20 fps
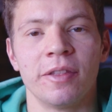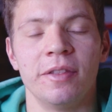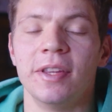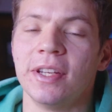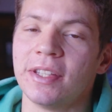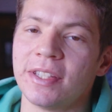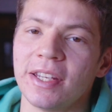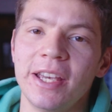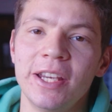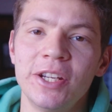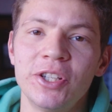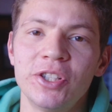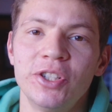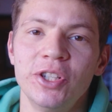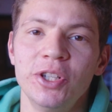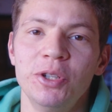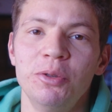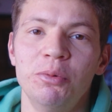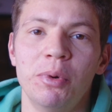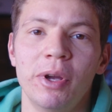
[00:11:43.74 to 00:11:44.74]
this
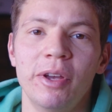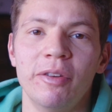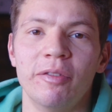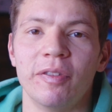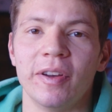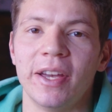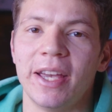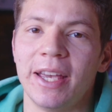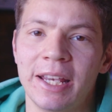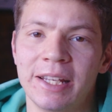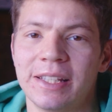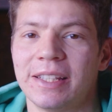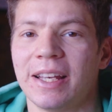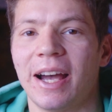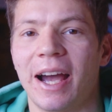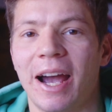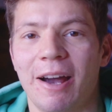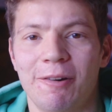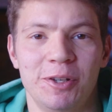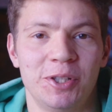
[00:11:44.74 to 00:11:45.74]
issue with is
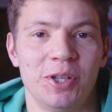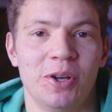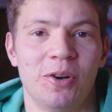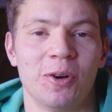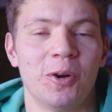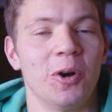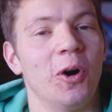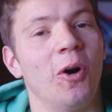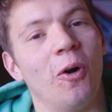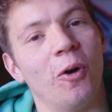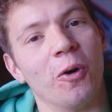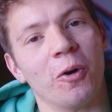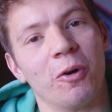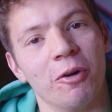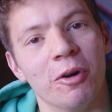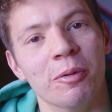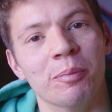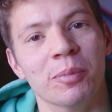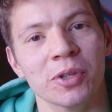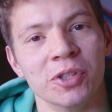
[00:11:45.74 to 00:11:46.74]
a Harris hawk a hawk
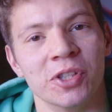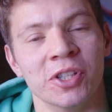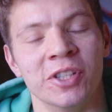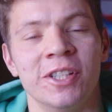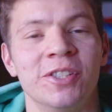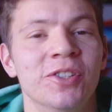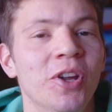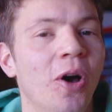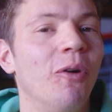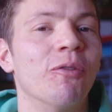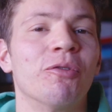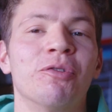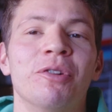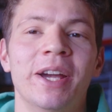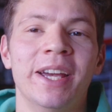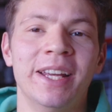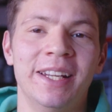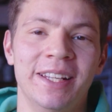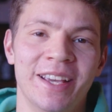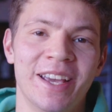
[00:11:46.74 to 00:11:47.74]
or a buzzard is not
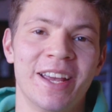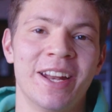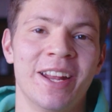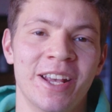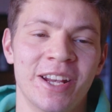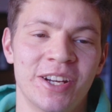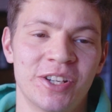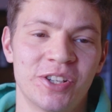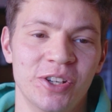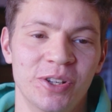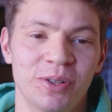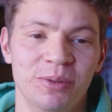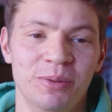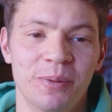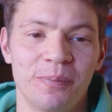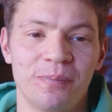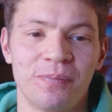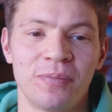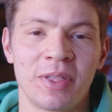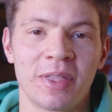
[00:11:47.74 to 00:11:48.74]
really an issue.
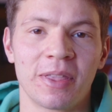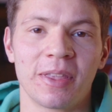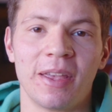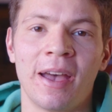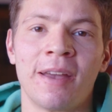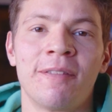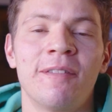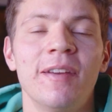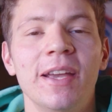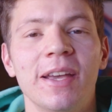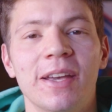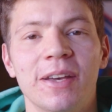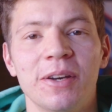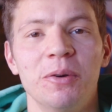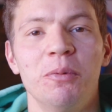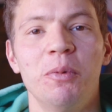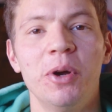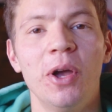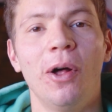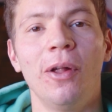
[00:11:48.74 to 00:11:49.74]
I think
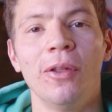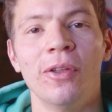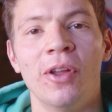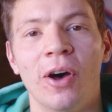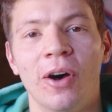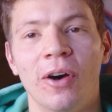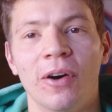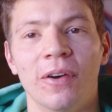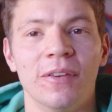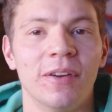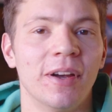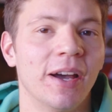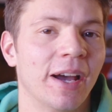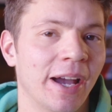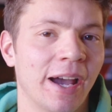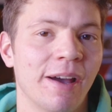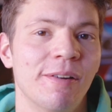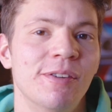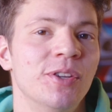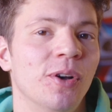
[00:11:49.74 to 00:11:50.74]
we all know
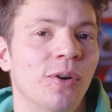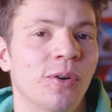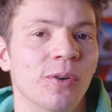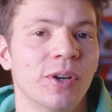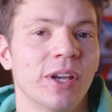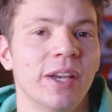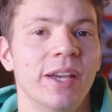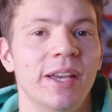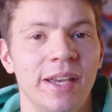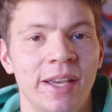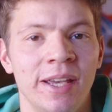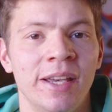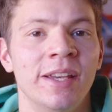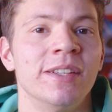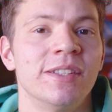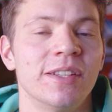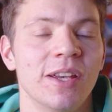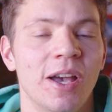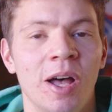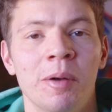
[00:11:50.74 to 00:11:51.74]
a Harris hawk
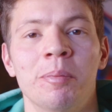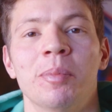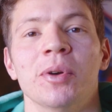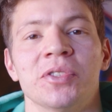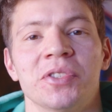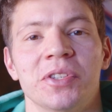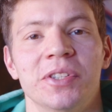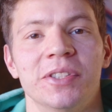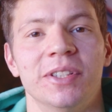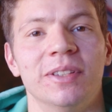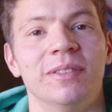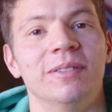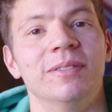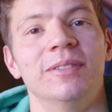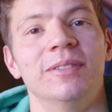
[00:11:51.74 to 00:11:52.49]
is a buzzard.